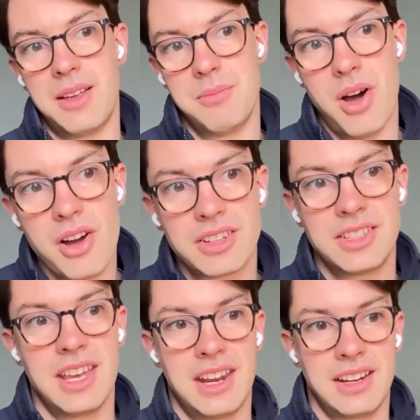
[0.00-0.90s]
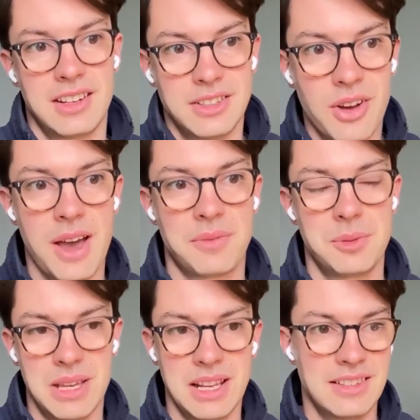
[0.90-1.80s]
And marketing does not have to
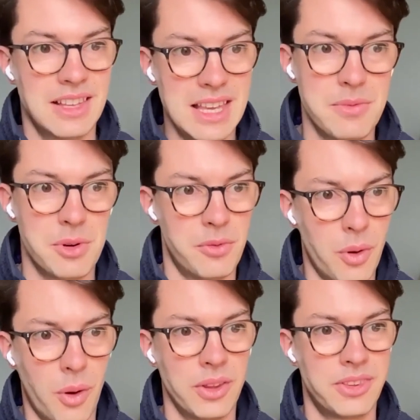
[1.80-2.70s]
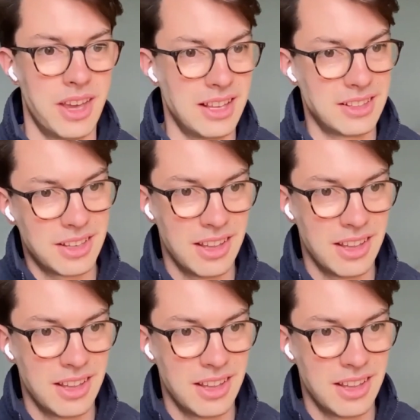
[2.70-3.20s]
be this evil force that is